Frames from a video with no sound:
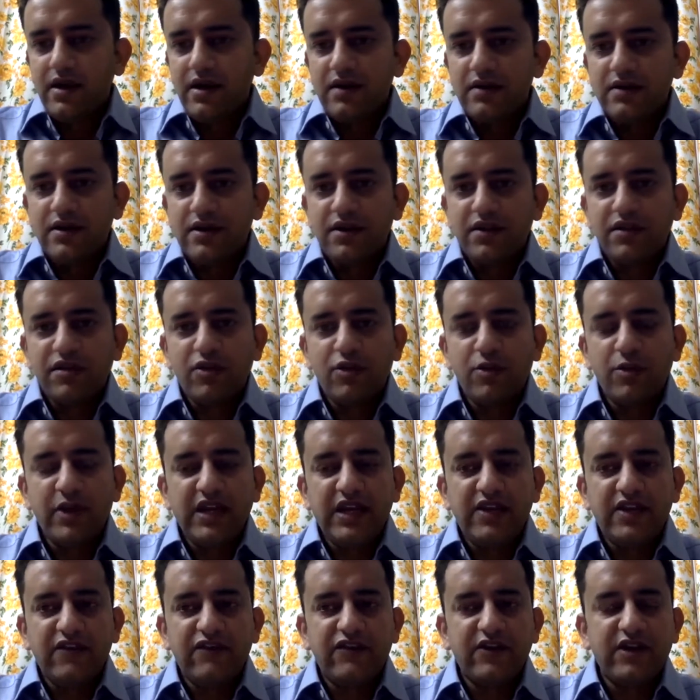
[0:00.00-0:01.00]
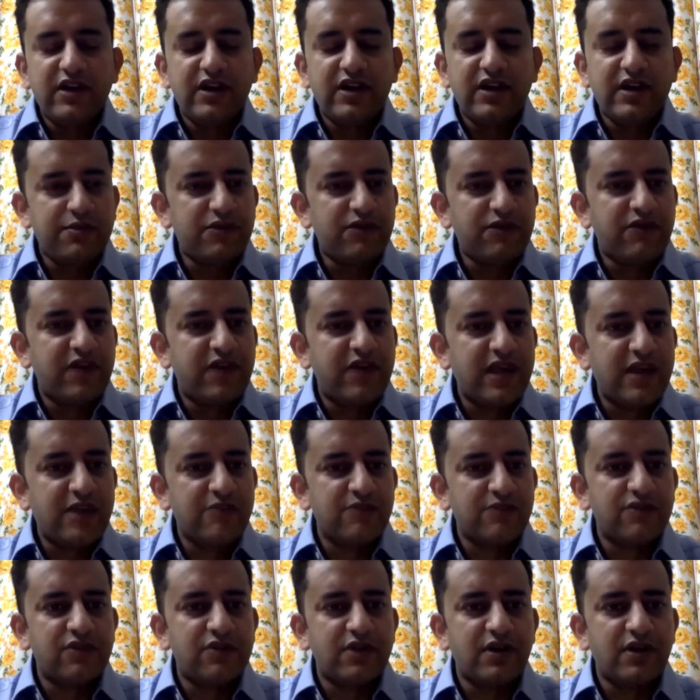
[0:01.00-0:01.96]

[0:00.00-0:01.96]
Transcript: There are so many different types of games.